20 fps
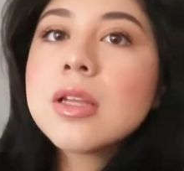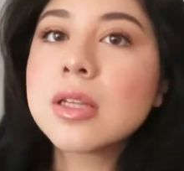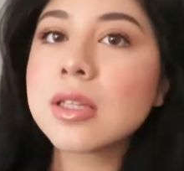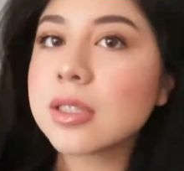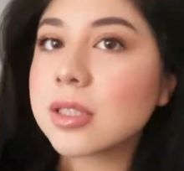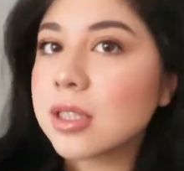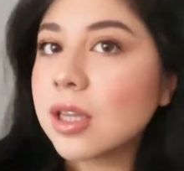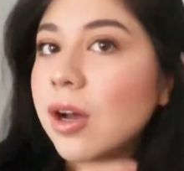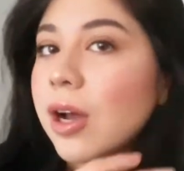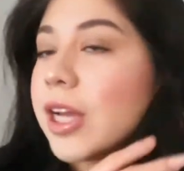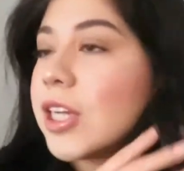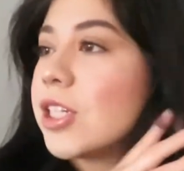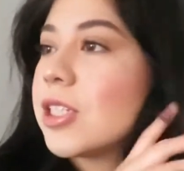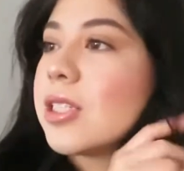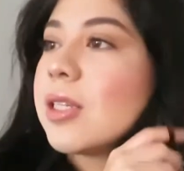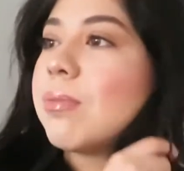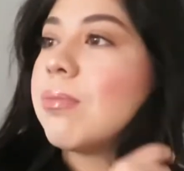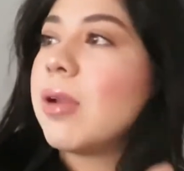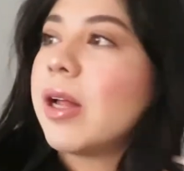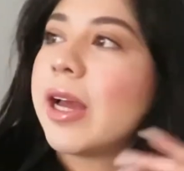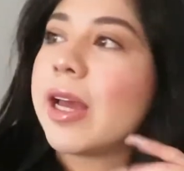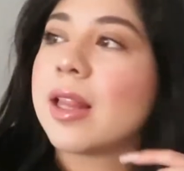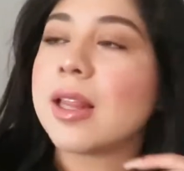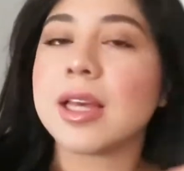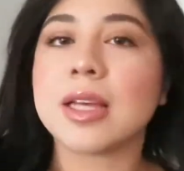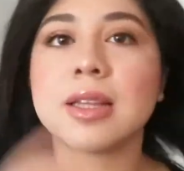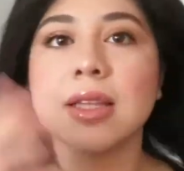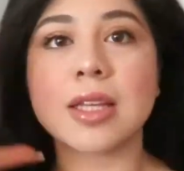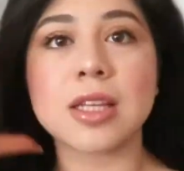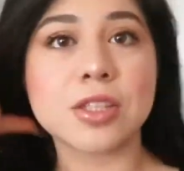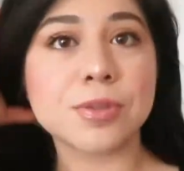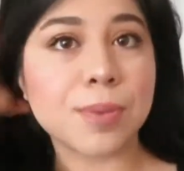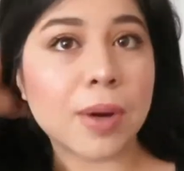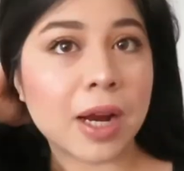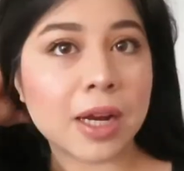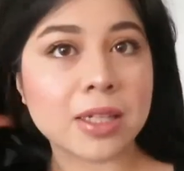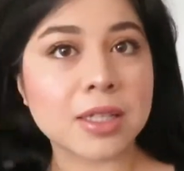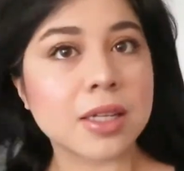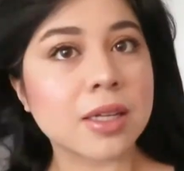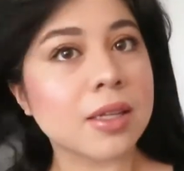So I just apply it like this
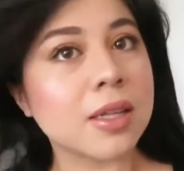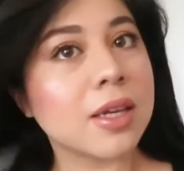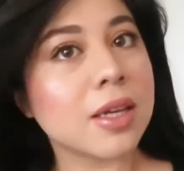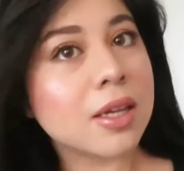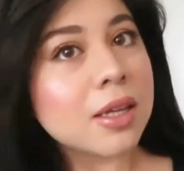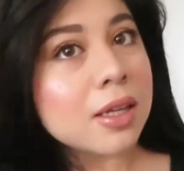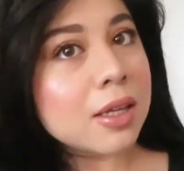practically.